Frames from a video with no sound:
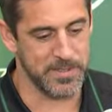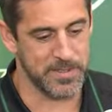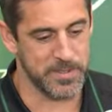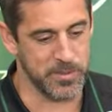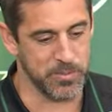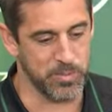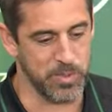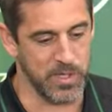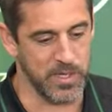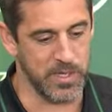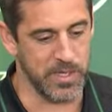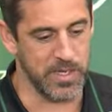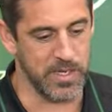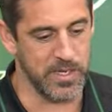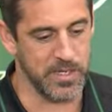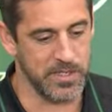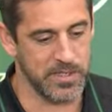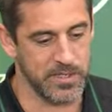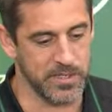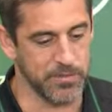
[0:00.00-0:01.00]
to
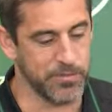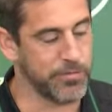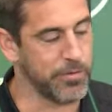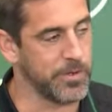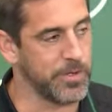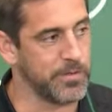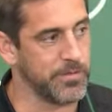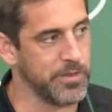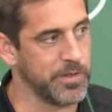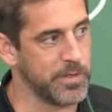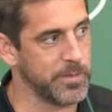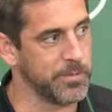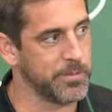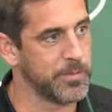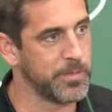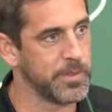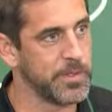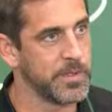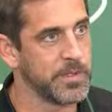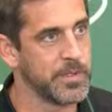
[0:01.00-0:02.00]
play in front of them,
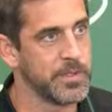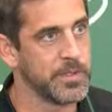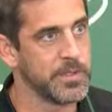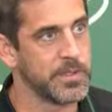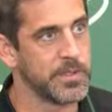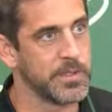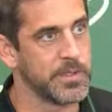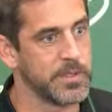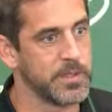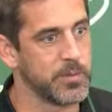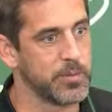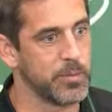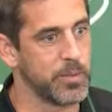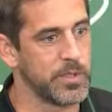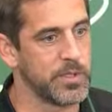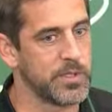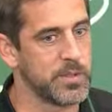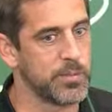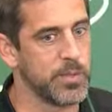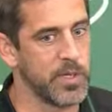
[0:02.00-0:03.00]
um,
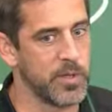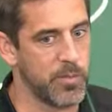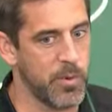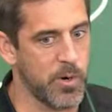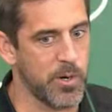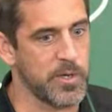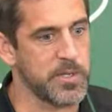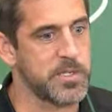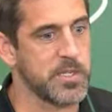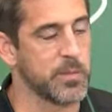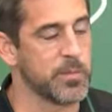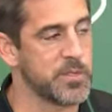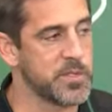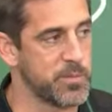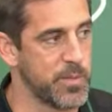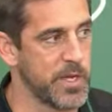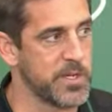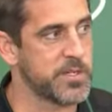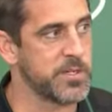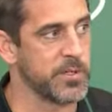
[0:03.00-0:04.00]
but to be a part of something
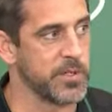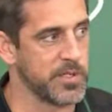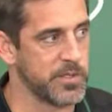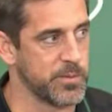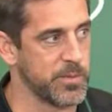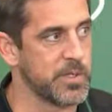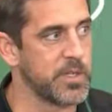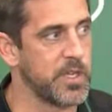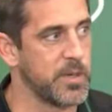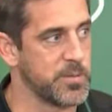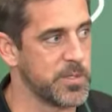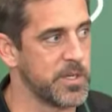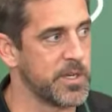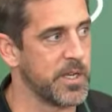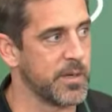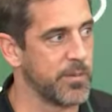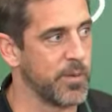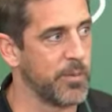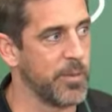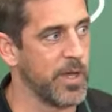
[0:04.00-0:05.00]
special is what keeps you
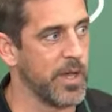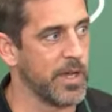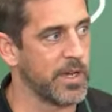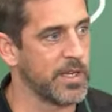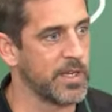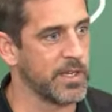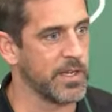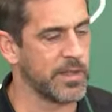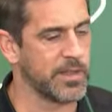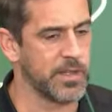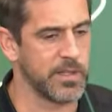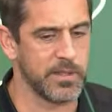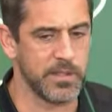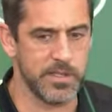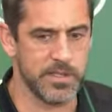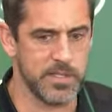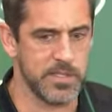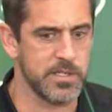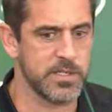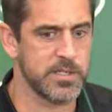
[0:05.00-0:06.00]
coming back. And I think
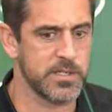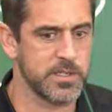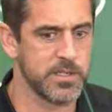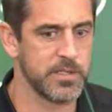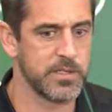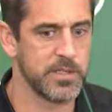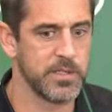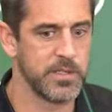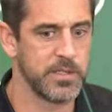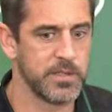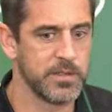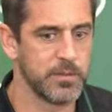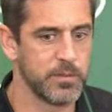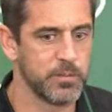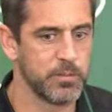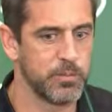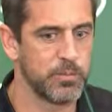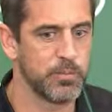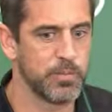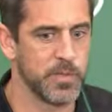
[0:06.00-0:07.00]
this is
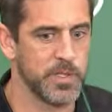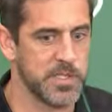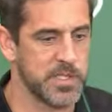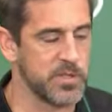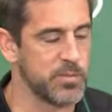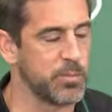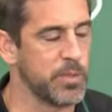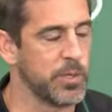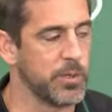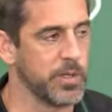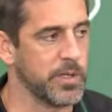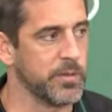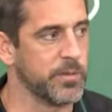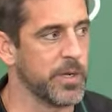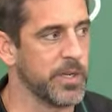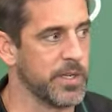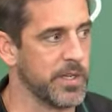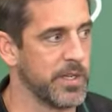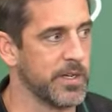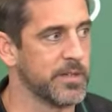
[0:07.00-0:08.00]
this is building
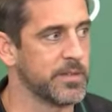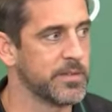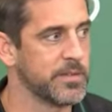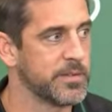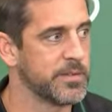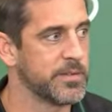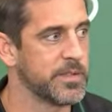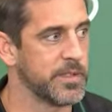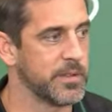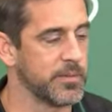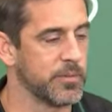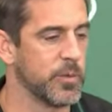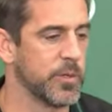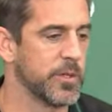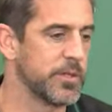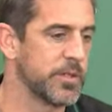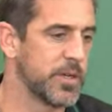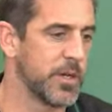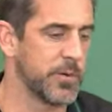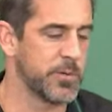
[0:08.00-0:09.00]
right now. And
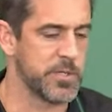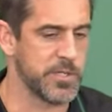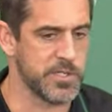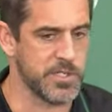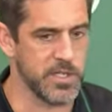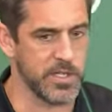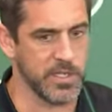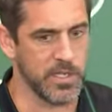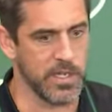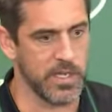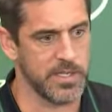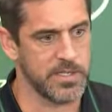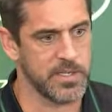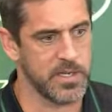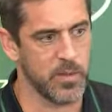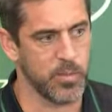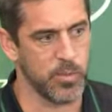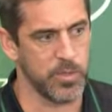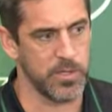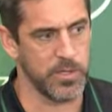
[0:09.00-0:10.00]
what Coach has done the last
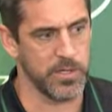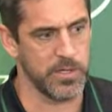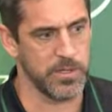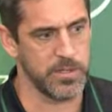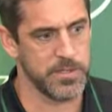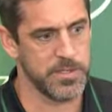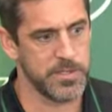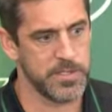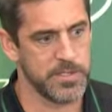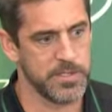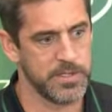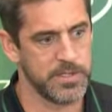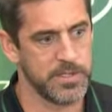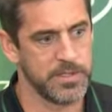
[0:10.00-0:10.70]
couple of years,